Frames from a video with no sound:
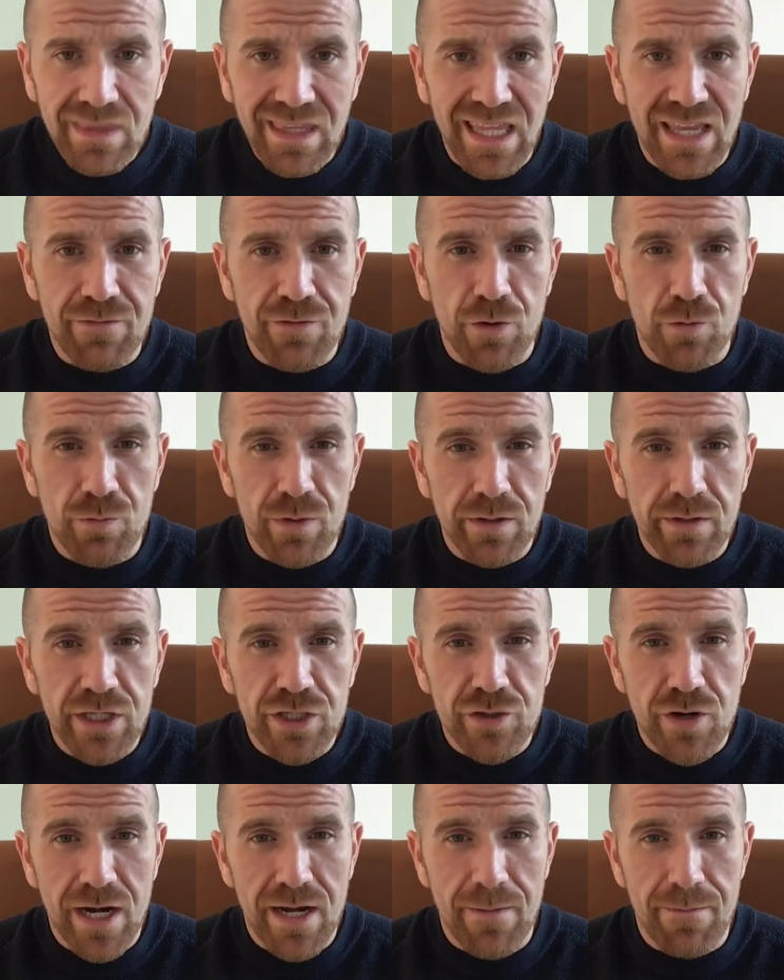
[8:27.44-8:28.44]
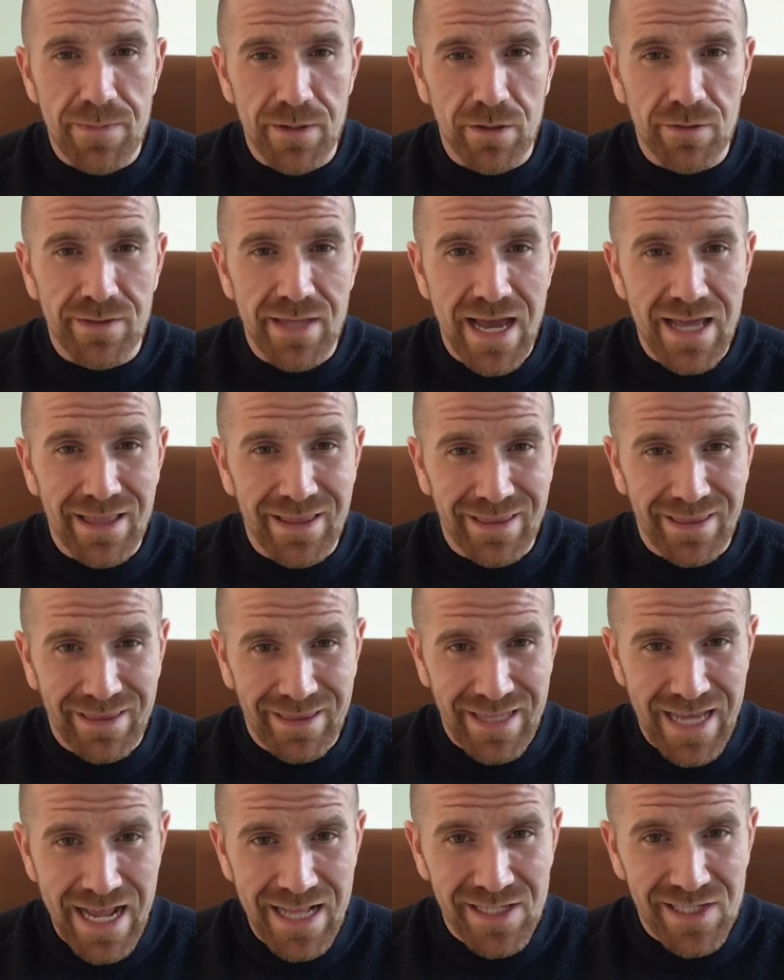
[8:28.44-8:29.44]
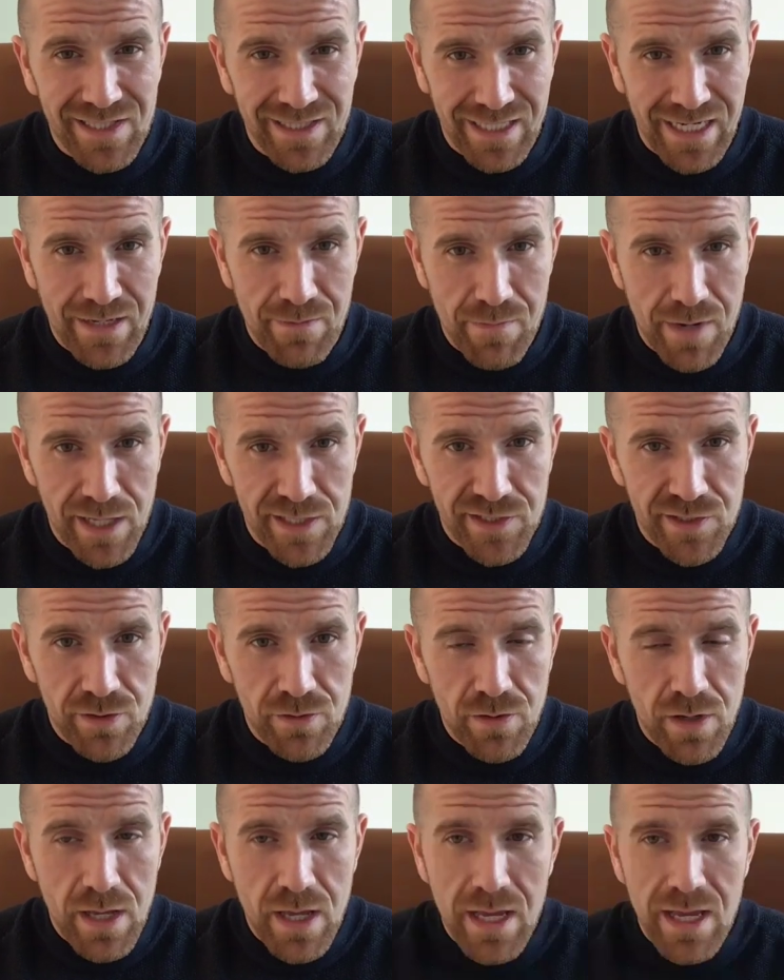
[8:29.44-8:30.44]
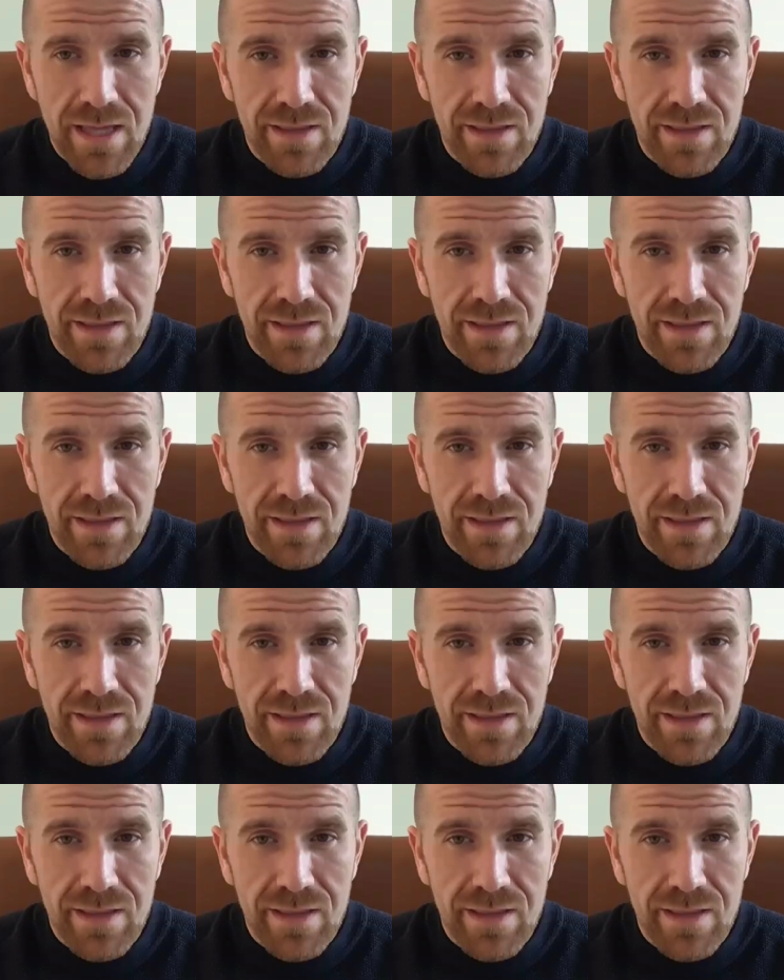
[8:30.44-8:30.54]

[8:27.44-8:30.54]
if you're really trying to build that dense, lean muscle,